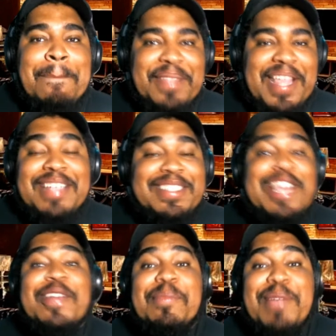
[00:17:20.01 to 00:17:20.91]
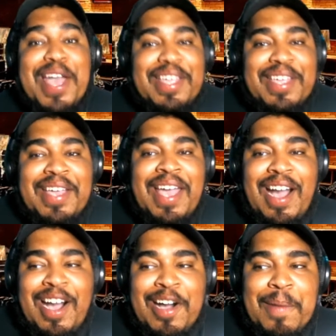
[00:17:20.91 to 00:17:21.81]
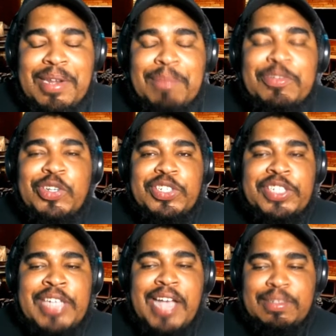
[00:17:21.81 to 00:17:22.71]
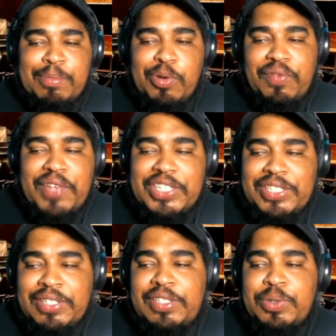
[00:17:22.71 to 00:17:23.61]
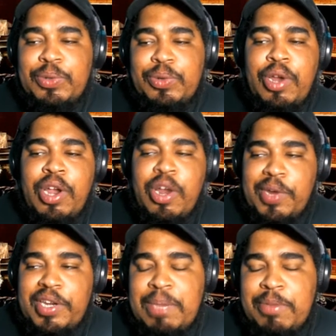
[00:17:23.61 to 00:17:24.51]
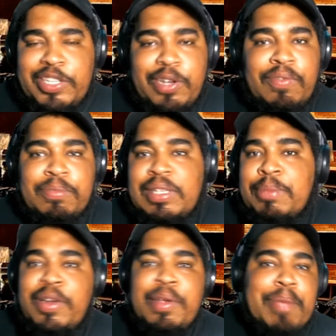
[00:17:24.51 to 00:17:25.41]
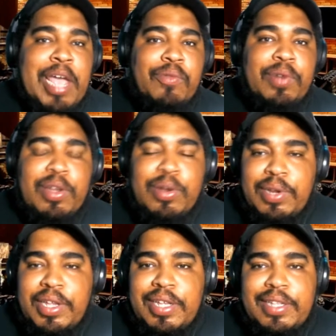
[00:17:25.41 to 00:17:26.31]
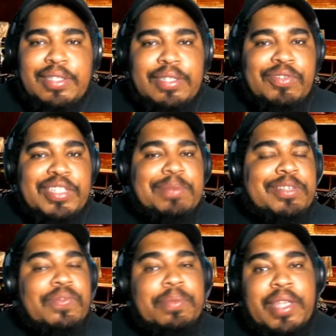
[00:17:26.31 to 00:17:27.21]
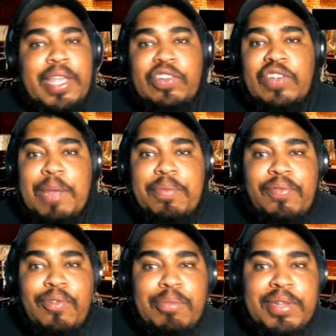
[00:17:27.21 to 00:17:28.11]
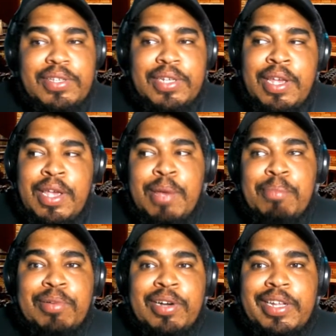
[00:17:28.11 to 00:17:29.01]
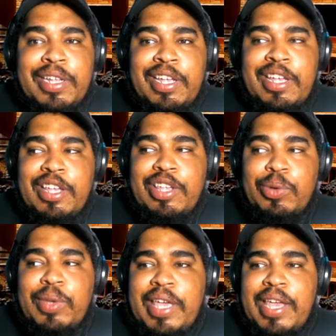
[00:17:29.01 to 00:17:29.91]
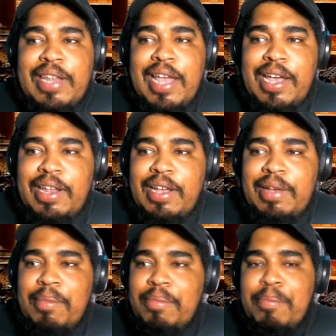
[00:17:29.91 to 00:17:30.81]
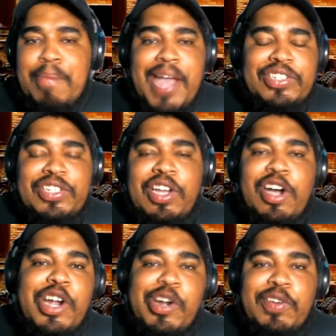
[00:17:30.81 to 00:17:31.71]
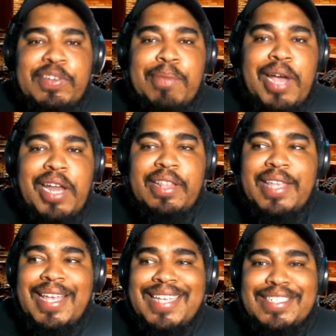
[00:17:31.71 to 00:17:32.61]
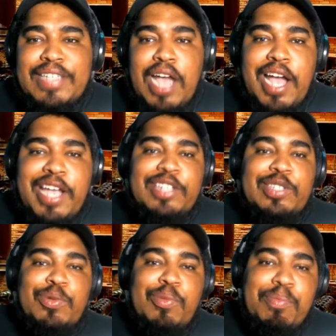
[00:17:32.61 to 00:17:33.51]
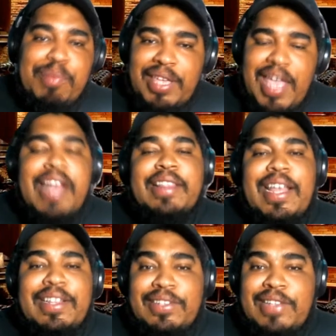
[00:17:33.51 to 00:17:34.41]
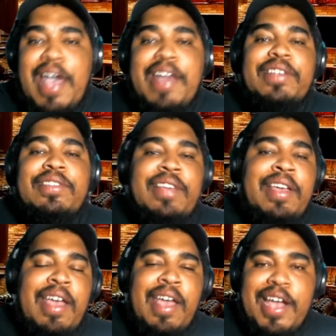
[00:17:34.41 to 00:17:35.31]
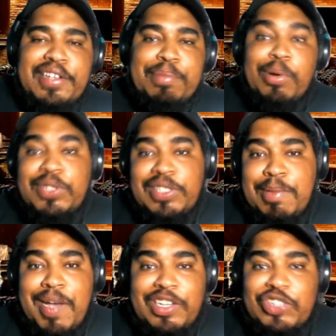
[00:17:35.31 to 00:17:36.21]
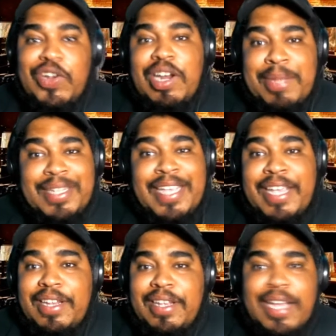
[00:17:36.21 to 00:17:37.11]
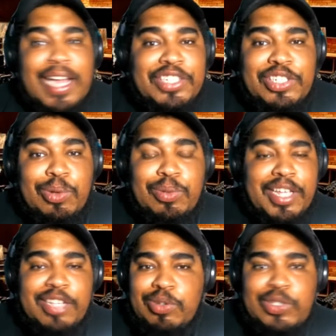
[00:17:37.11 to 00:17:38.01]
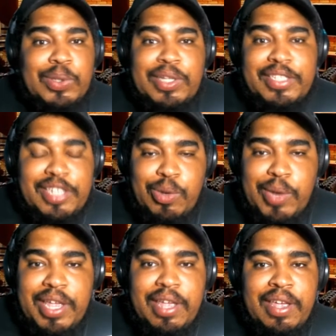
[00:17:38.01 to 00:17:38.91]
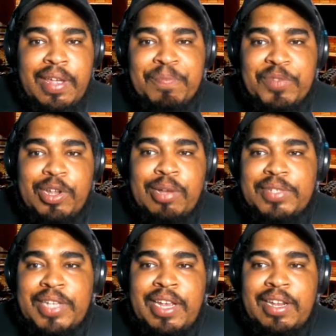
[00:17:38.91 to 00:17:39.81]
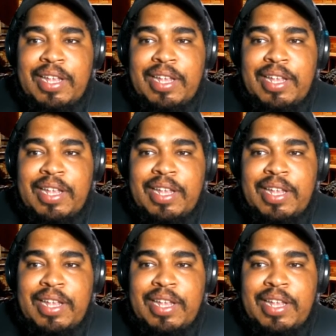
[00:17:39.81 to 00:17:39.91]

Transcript: That set her back. Um, and I'm sure she has some motivation to redeem herself from Summer Impact Reloaded, to redeem herself from the K Shine performance. But you cannot match the hunger of somebody that is dying to be at that status as opposed to somebody that's trying to maintain it. Like I just don't think those two things equate. You know what I'm saying?